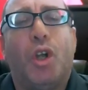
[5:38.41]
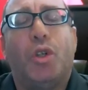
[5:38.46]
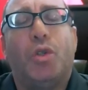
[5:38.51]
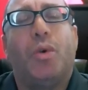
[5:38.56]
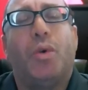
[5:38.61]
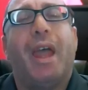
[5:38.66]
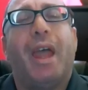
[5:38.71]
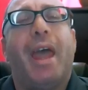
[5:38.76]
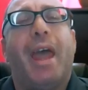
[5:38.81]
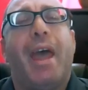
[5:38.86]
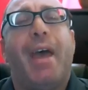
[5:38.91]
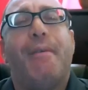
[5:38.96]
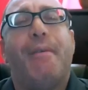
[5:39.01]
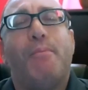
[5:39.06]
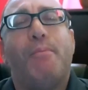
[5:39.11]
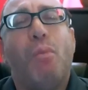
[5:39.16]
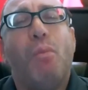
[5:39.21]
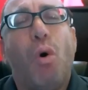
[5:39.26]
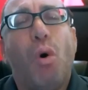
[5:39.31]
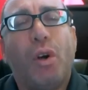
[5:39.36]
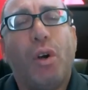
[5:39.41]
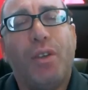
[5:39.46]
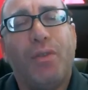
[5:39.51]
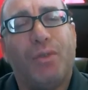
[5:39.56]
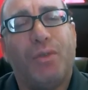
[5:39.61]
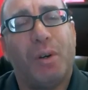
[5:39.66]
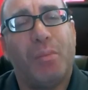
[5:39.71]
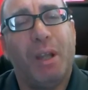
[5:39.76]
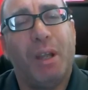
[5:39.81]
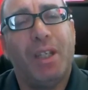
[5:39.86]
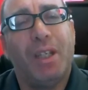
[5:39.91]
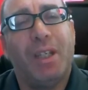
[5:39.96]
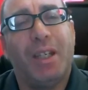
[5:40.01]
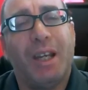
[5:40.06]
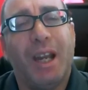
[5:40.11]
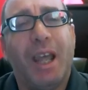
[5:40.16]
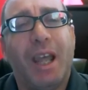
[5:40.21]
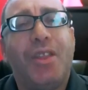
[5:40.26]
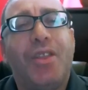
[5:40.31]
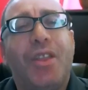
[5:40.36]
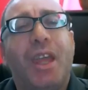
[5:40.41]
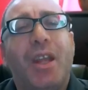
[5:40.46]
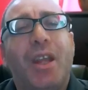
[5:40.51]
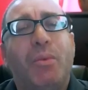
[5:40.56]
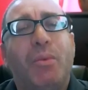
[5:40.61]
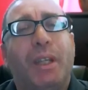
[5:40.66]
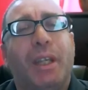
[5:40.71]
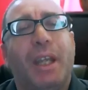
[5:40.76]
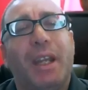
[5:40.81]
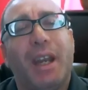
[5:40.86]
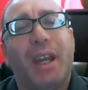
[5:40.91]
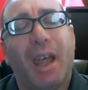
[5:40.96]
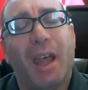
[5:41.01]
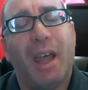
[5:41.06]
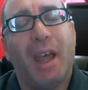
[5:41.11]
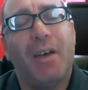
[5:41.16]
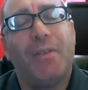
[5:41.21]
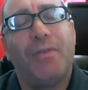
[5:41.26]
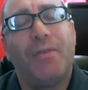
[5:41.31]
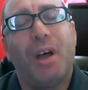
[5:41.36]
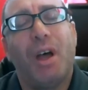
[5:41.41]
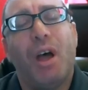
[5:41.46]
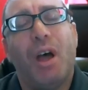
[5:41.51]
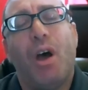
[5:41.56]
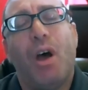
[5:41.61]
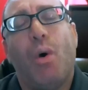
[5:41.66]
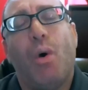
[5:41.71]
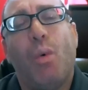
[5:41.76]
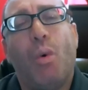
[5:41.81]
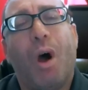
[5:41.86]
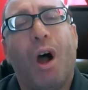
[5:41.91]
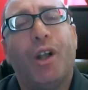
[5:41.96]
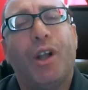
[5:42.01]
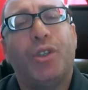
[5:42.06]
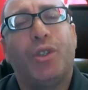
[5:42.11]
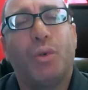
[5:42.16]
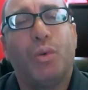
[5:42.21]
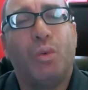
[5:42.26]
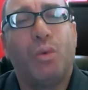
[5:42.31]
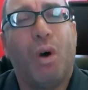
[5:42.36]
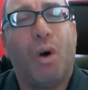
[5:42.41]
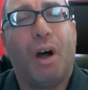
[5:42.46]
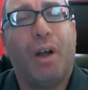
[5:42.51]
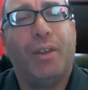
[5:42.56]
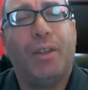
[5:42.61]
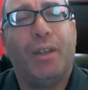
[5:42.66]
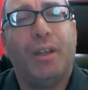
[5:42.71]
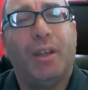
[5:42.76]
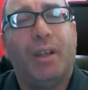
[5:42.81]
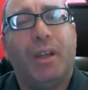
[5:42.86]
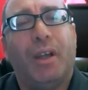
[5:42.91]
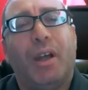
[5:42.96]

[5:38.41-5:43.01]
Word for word: to have more information and then we can have one-to-one